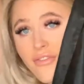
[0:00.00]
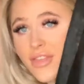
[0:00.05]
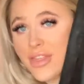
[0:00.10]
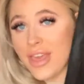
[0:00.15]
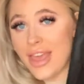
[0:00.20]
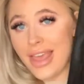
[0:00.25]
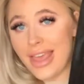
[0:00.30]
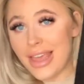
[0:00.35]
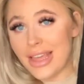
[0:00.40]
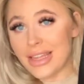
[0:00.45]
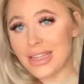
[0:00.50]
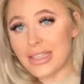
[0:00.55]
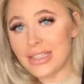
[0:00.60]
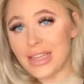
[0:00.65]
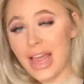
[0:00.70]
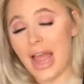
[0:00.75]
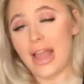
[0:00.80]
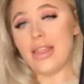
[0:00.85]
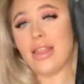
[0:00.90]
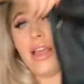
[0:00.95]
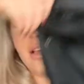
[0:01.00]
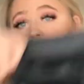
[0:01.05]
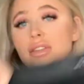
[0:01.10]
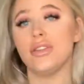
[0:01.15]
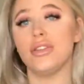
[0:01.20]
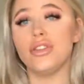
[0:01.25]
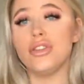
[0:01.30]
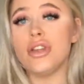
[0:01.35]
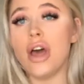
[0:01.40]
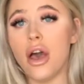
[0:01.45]
these. And they're
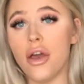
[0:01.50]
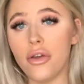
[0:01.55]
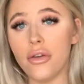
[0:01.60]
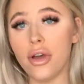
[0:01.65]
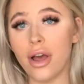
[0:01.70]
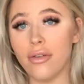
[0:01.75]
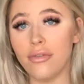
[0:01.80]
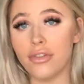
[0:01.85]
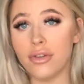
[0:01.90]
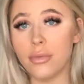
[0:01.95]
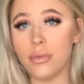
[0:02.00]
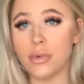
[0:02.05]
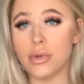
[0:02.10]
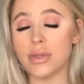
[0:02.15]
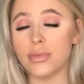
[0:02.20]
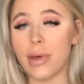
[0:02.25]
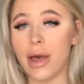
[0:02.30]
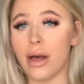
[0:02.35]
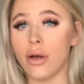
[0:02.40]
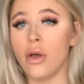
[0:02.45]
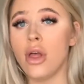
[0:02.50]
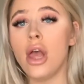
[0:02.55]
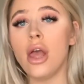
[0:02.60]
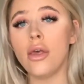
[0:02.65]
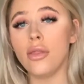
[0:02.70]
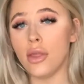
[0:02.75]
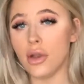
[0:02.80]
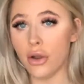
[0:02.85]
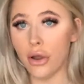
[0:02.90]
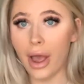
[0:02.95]
so comfortable as well.
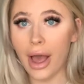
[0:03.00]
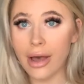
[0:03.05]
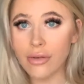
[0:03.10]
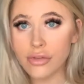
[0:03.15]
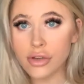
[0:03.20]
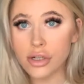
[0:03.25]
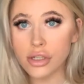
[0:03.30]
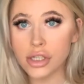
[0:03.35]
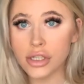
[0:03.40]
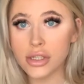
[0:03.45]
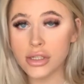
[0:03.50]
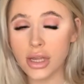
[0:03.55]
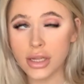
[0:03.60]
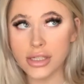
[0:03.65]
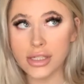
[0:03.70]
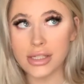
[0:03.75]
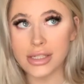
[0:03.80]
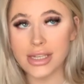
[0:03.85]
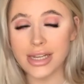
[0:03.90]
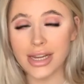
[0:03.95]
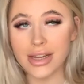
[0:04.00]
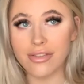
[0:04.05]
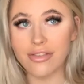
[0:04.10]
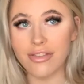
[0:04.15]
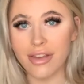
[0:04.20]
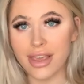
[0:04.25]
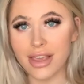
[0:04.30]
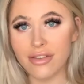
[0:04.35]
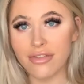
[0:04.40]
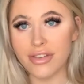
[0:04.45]
They don't have a disgusting
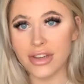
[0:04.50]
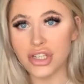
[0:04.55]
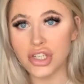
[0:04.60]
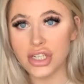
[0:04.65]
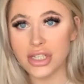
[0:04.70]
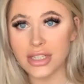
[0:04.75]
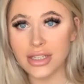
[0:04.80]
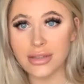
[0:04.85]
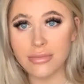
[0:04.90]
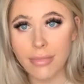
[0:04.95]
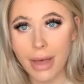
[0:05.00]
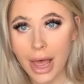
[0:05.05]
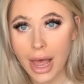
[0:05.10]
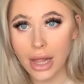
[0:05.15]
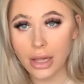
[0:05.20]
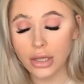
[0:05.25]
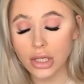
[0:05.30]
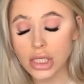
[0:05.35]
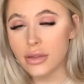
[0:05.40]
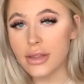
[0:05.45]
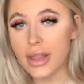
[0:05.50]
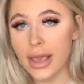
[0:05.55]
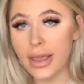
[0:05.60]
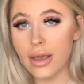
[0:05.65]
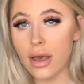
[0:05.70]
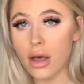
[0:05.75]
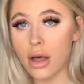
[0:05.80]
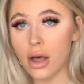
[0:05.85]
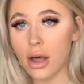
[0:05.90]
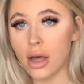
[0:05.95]
fake fishy smell.
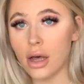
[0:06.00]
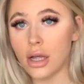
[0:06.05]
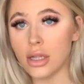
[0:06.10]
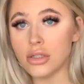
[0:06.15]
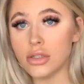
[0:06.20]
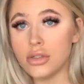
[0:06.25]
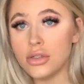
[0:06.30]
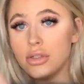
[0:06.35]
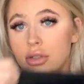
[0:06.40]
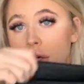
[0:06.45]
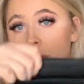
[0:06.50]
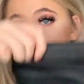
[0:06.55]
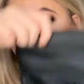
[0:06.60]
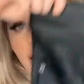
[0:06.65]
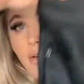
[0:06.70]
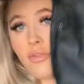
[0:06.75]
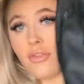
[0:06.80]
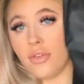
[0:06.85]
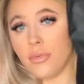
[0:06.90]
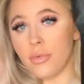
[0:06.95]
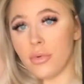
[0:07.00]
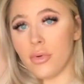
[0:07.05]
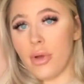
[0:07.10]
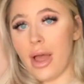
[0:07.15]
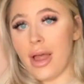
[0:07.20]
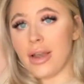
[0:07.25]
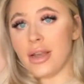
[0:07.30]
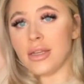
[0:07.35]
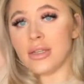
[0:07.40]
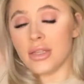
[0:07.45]
They are so comfortable,
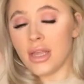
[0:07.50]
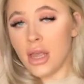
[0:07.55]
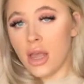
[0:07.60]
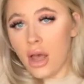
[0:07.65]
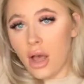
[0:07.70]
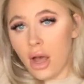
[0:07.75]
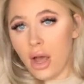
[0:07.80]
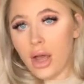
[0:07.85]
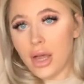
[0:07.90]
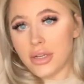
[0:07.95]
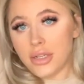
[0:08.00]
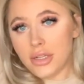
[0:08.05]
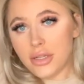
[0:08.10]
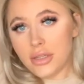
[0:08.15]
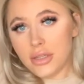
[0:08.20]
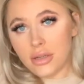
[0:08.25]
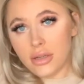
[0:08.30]
and I just,